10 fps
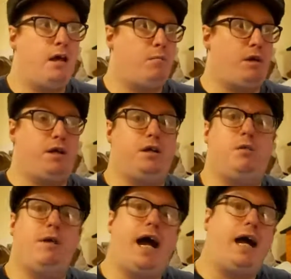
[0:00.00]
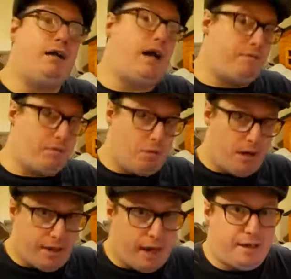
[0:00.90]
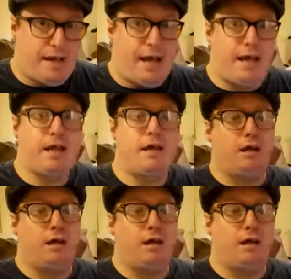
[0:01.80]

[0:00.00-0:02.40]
but you do it after work that day,